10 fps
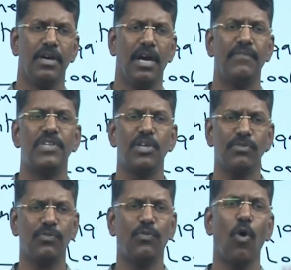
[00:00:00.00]
and which
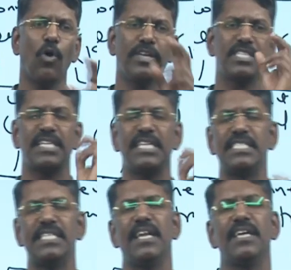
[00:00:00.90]
of the following is
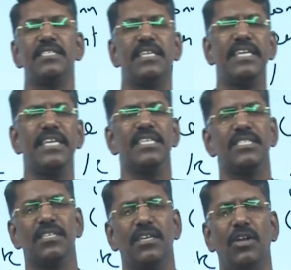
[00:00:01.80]
considered as India's
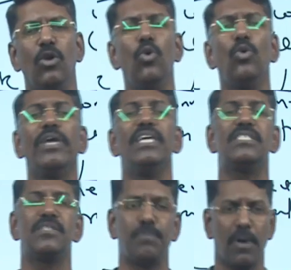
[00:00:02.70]
look
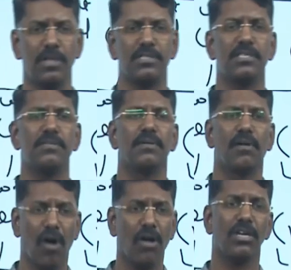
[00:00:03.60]
east policies,
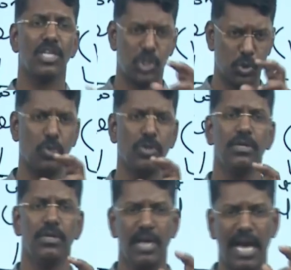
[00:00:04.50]
cornerstone
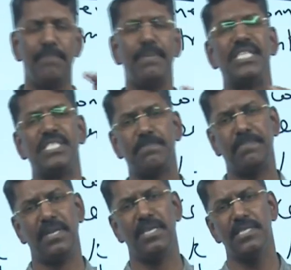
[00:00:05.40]
and basic
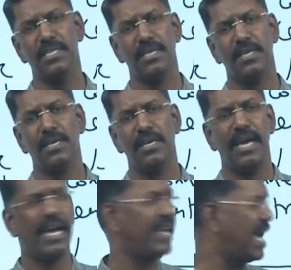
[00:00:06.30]
pillars,
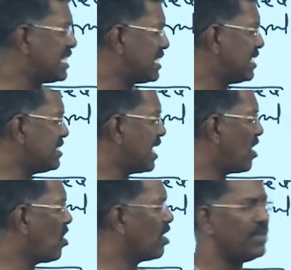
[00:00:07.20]
and answer is
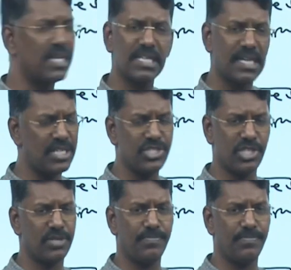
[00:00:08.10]
economy and culture.